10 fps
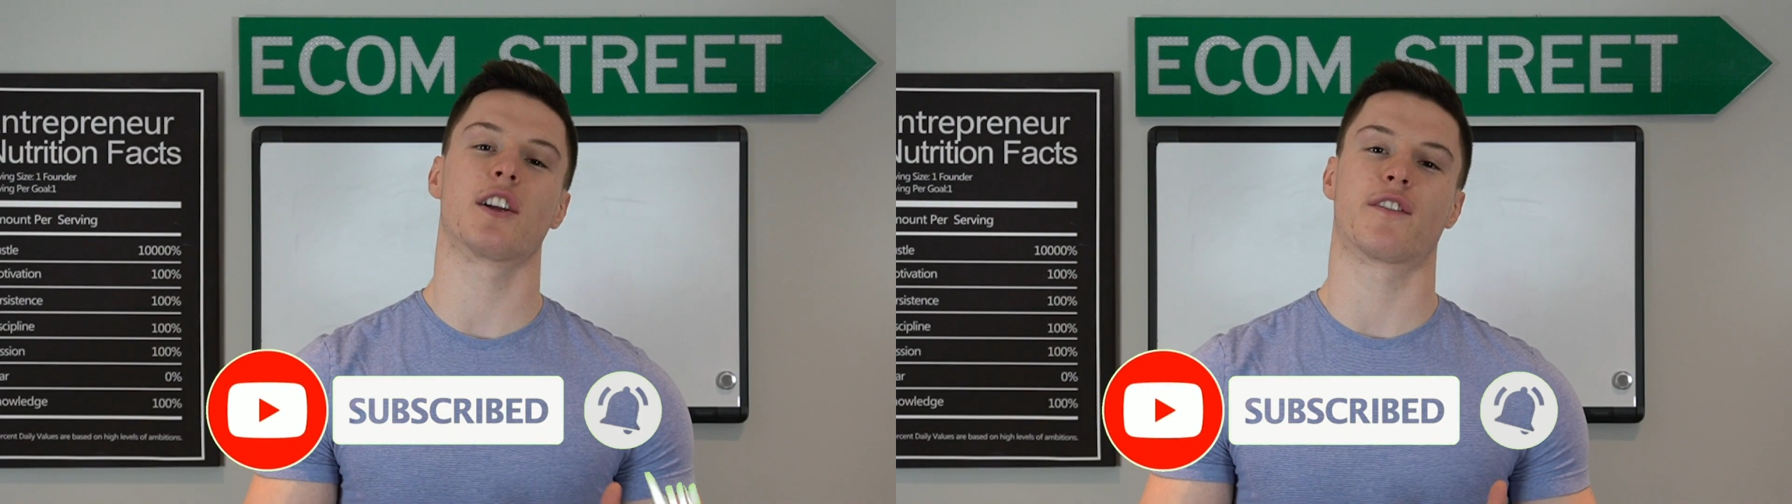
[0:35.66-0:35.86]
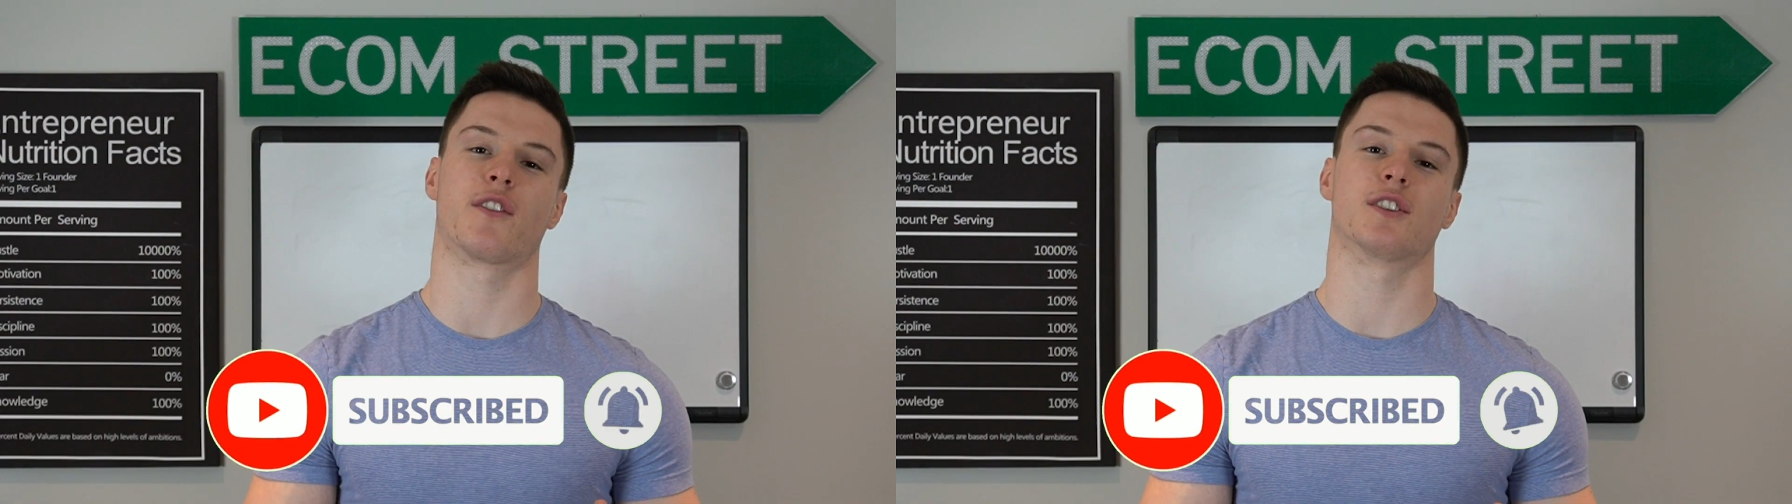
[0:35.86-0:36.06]

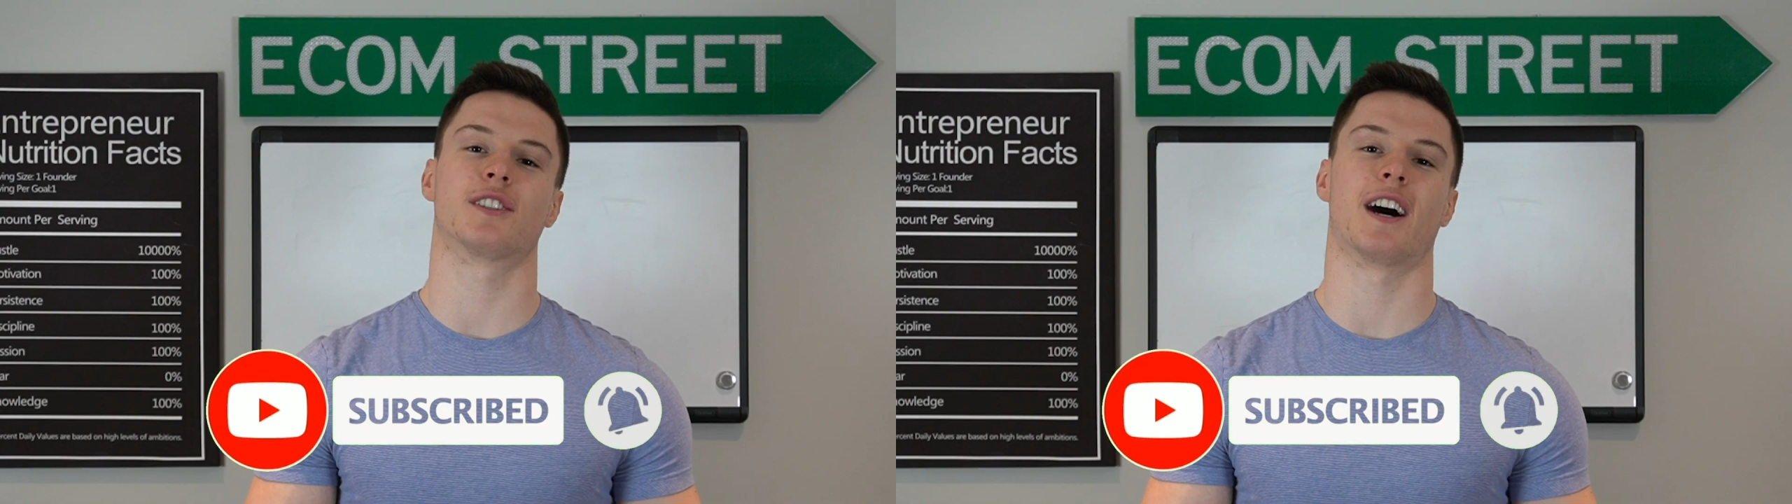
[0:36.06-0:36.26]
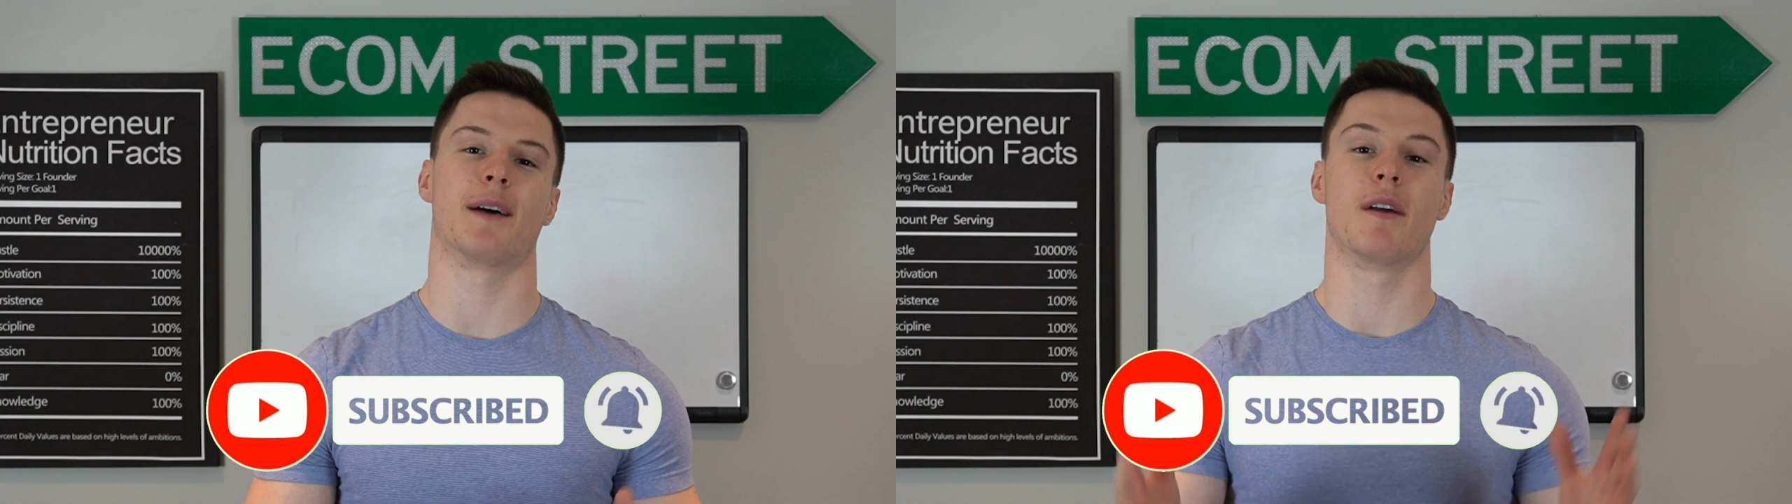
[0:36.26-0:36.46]
your first
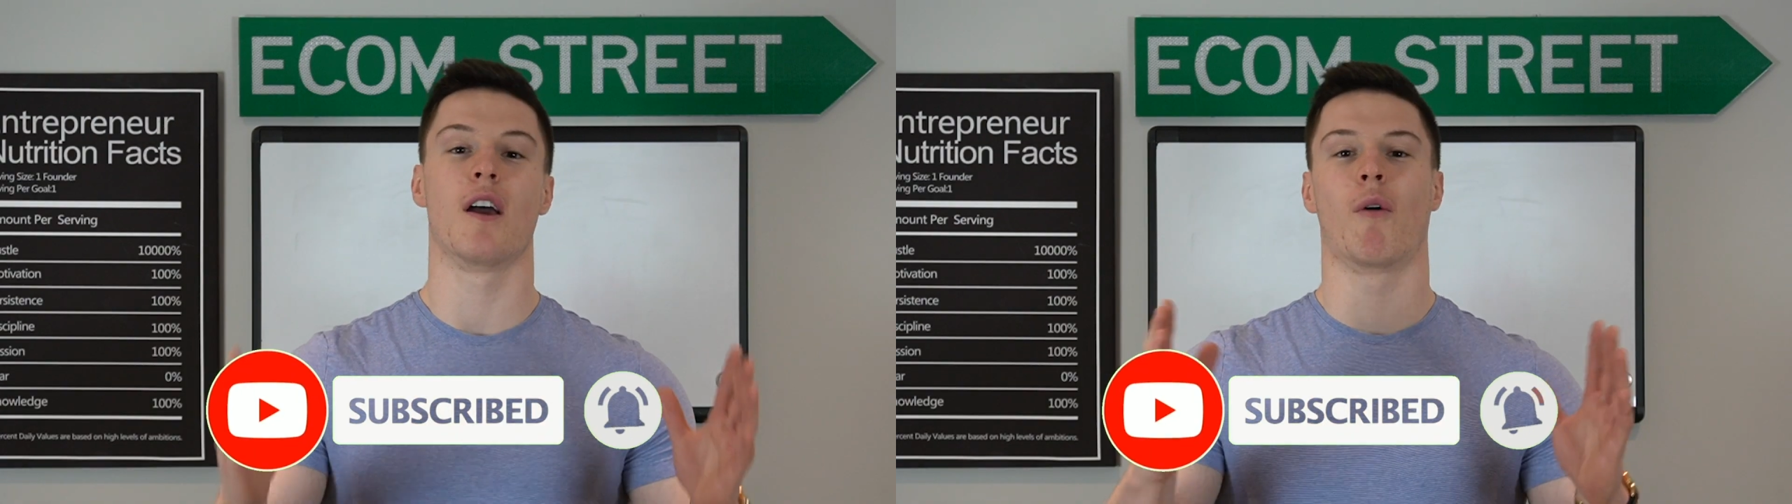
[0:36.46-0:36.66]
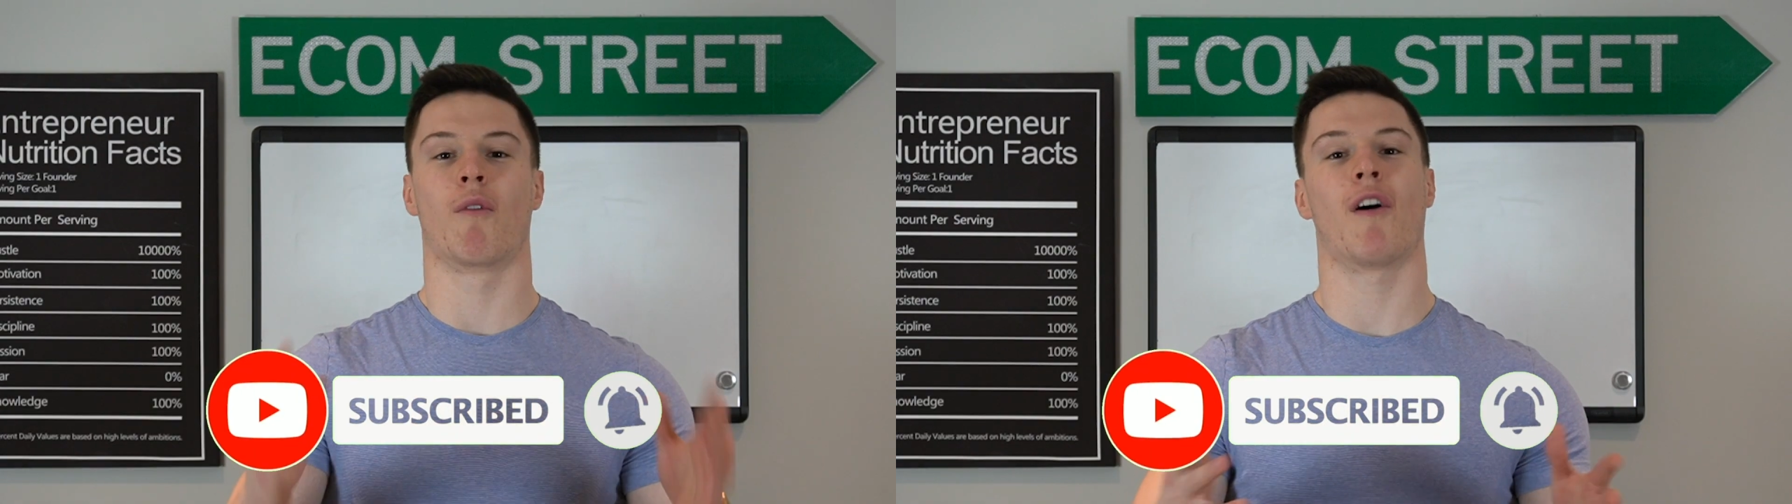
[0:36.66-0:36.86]
time,
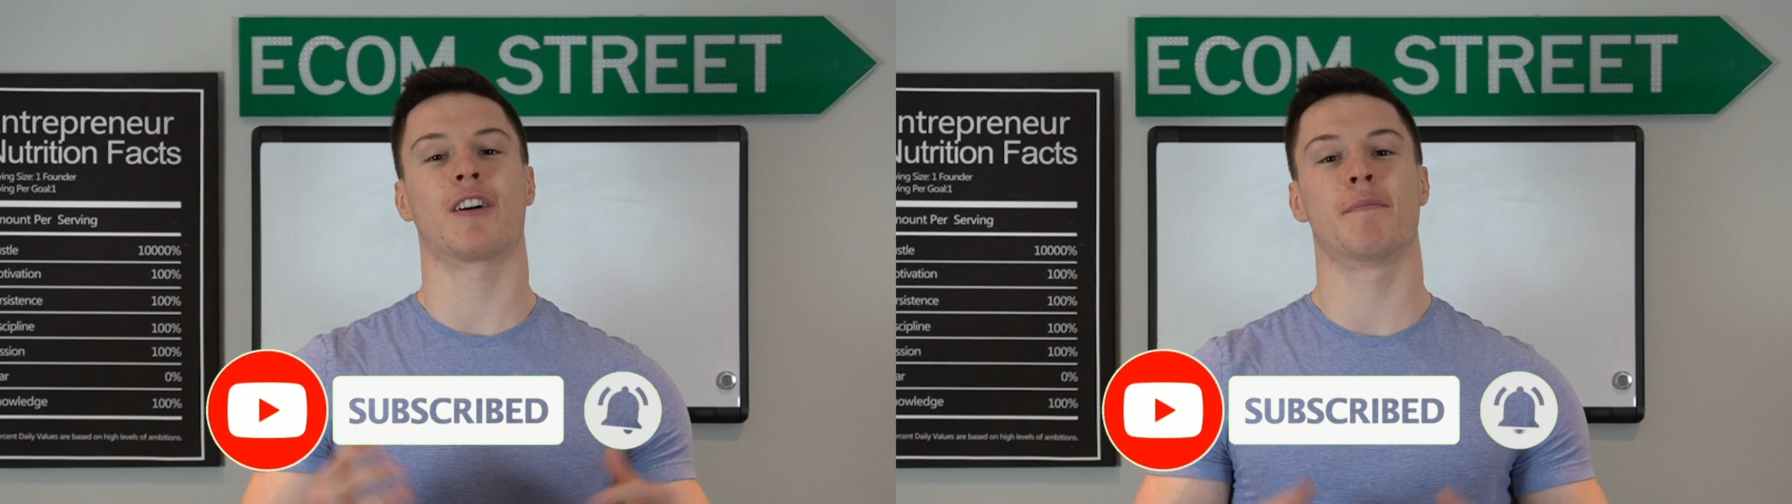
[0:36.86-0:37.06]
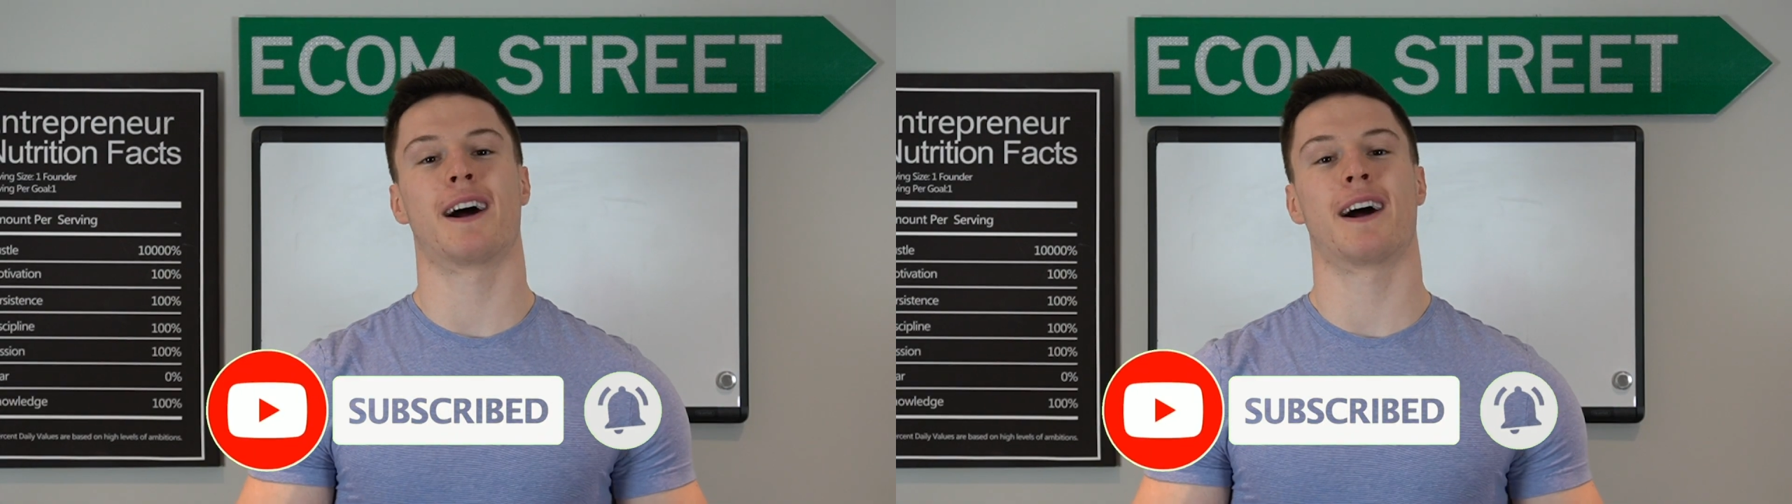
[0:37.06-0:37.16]
welcome